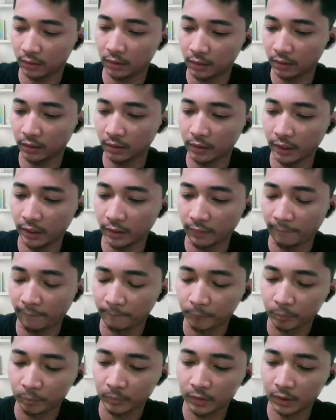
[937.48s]
again,
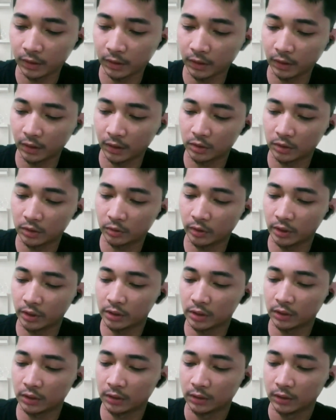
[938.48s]
the
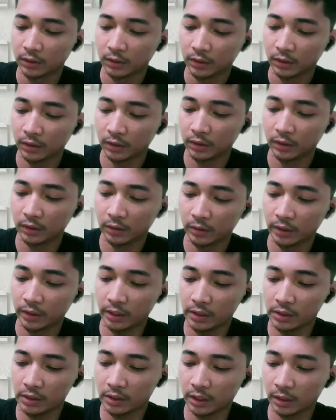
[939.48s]
education in
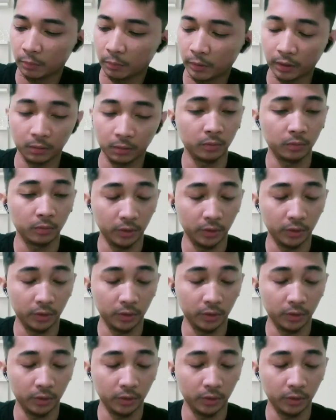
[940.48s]
Indonesia, well,